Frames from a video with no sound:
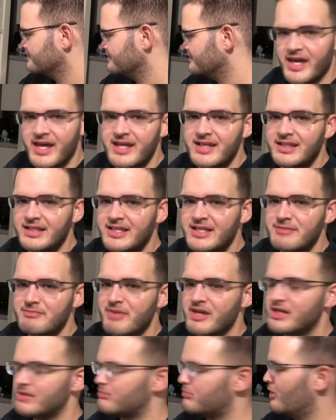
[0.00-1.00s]
Kaylee
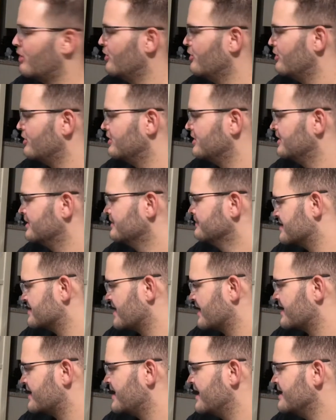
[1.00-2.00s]
made a poll. Says,
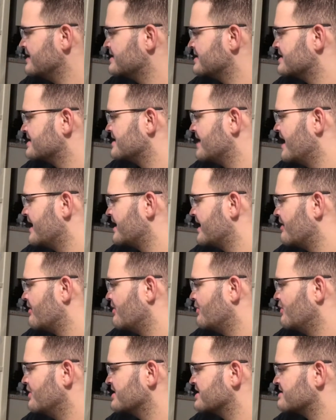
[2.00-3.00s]
I can't decide how
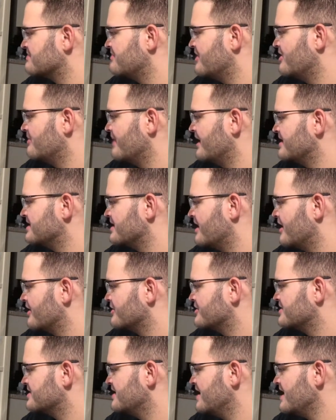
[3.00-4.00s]
I want to spell my
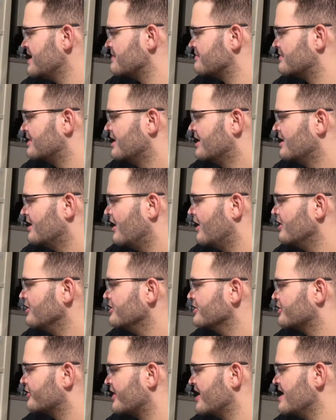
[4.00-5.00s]
daughter's name. All
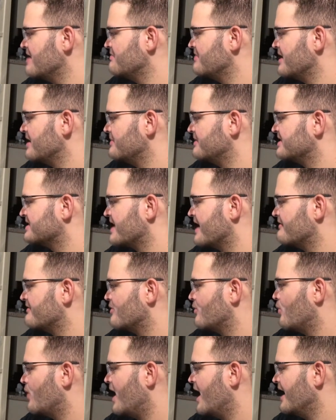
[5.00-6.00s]
the grandbabies have
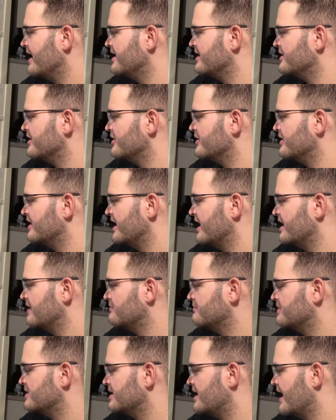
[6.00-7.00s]
a Y in their
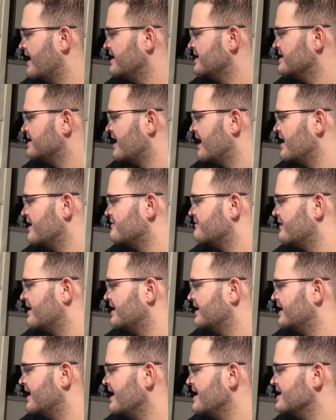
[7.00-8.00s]
name, but IDK if
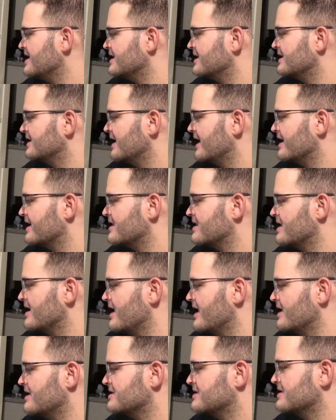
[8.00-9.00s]
I like it like
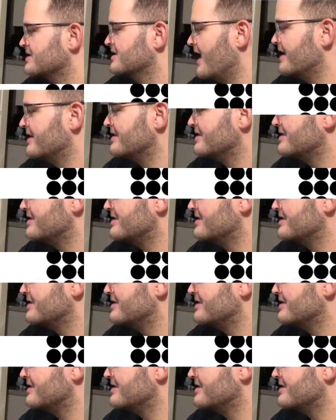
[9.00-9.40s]
that. And